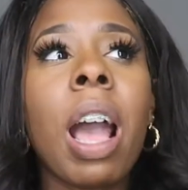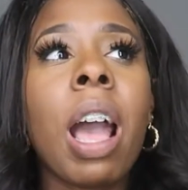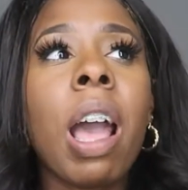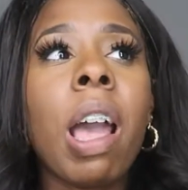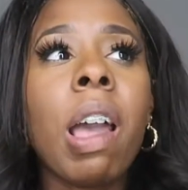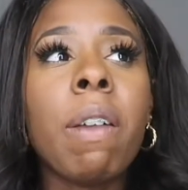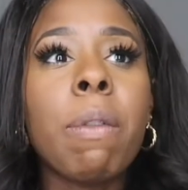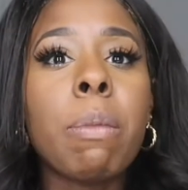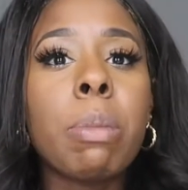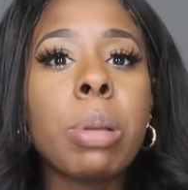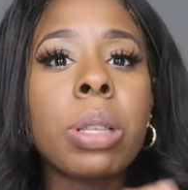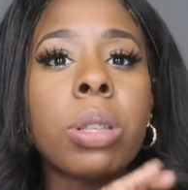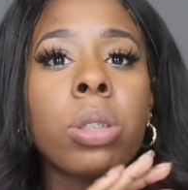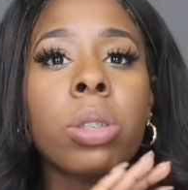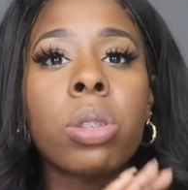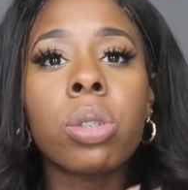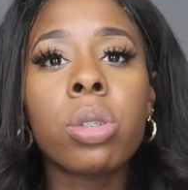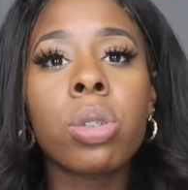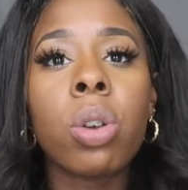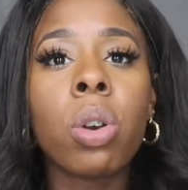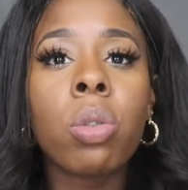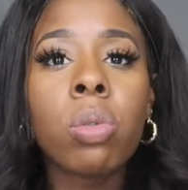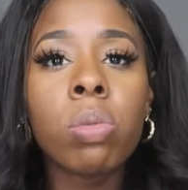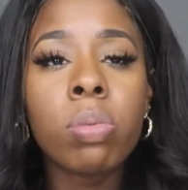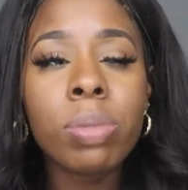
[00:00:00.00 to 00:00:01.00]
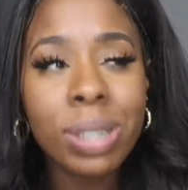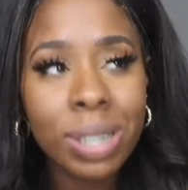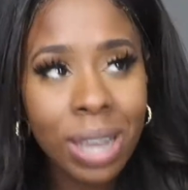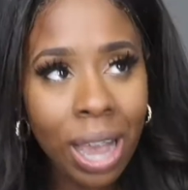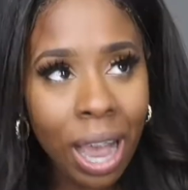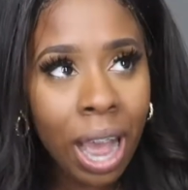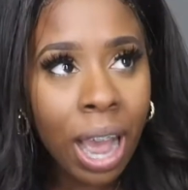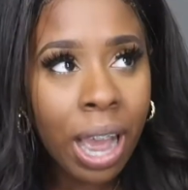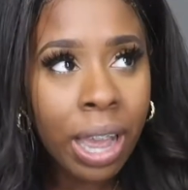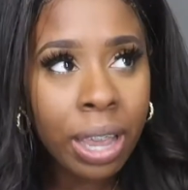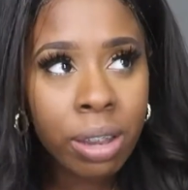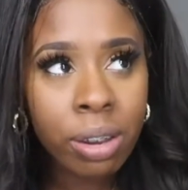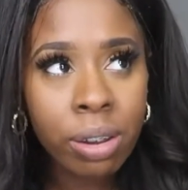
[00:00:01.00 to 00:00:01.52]
I've been so
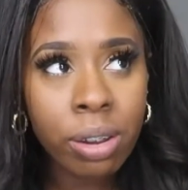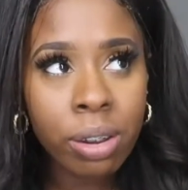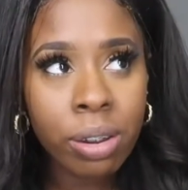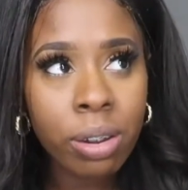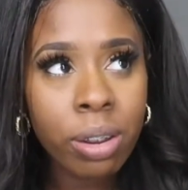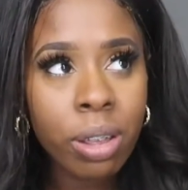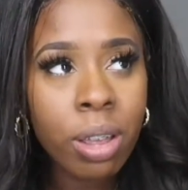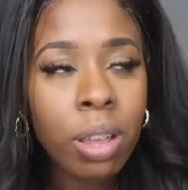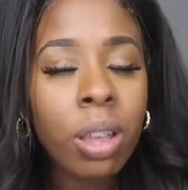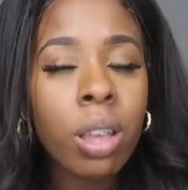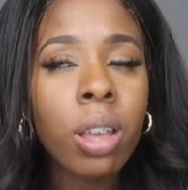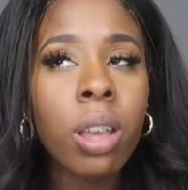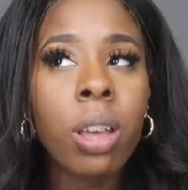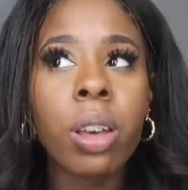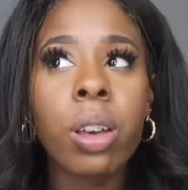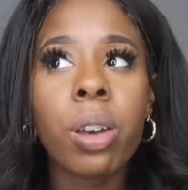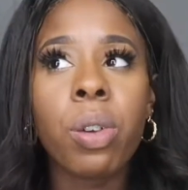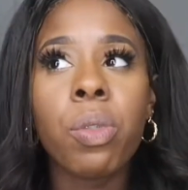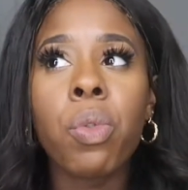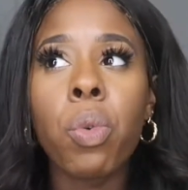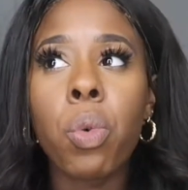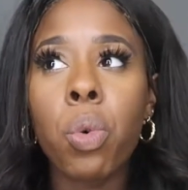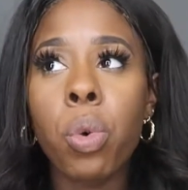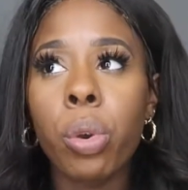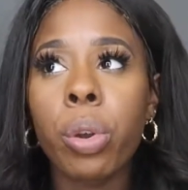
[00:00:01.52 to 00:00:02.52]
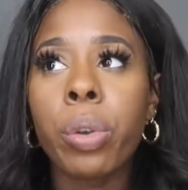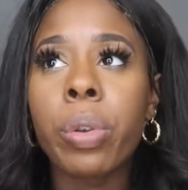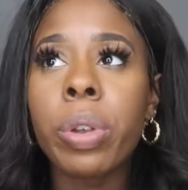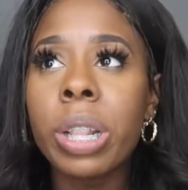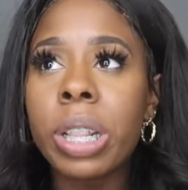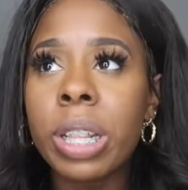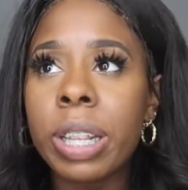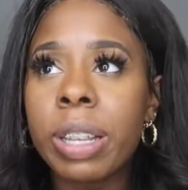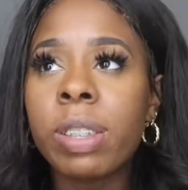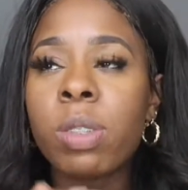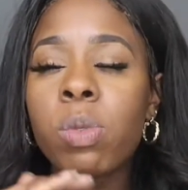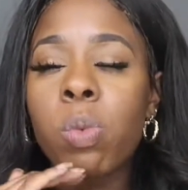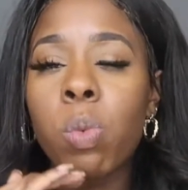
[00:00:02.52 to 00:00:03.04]
tired of ordering
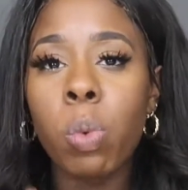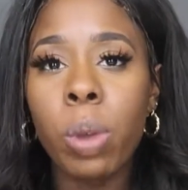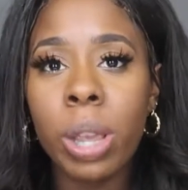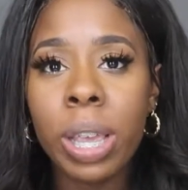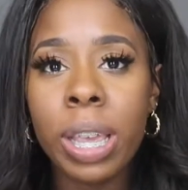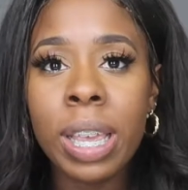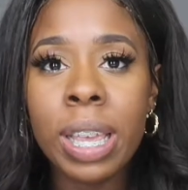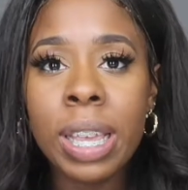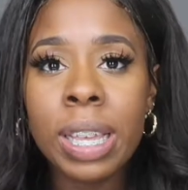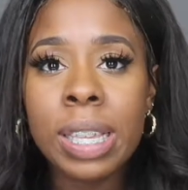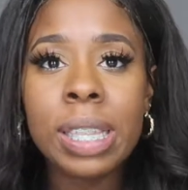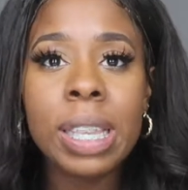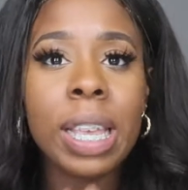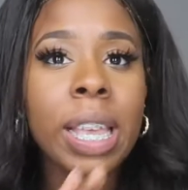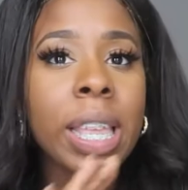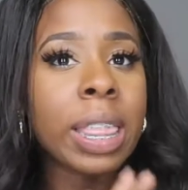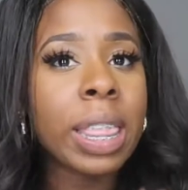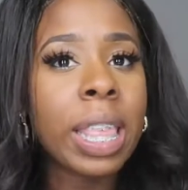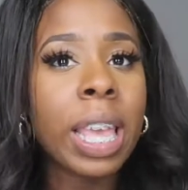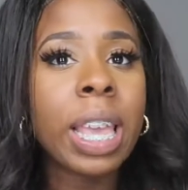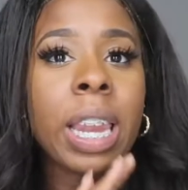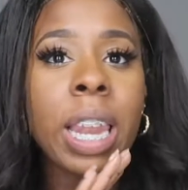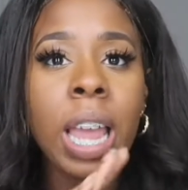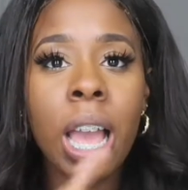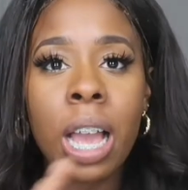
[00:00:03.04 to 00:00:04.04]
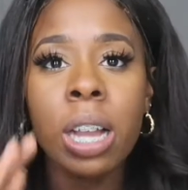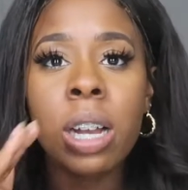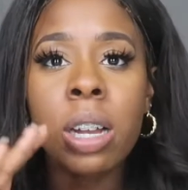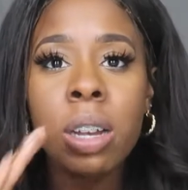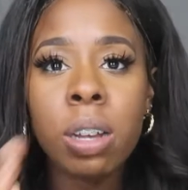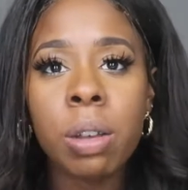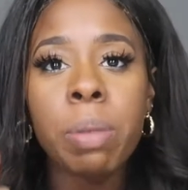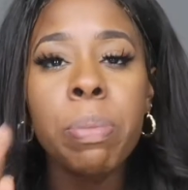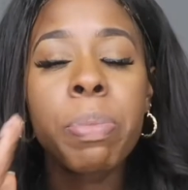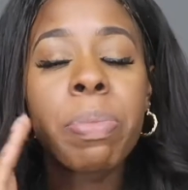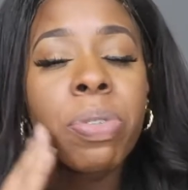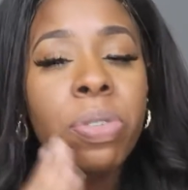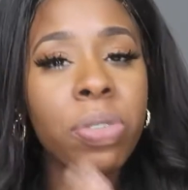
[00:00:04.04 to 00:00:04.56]
these wigs and they not
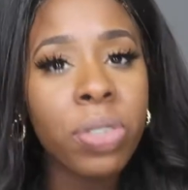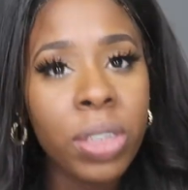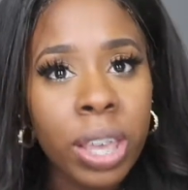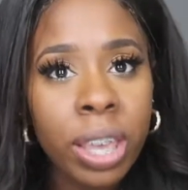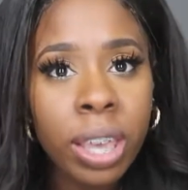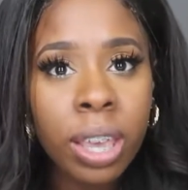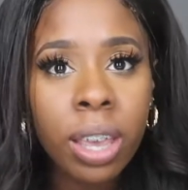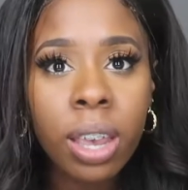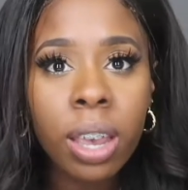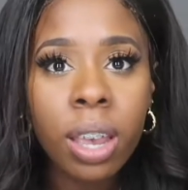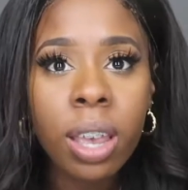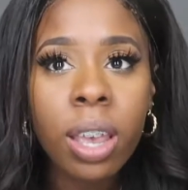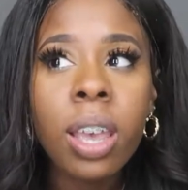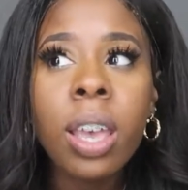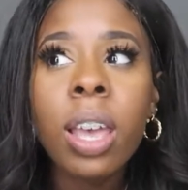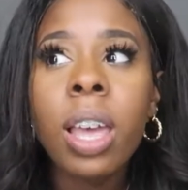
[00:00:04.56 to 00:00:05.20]
come thick.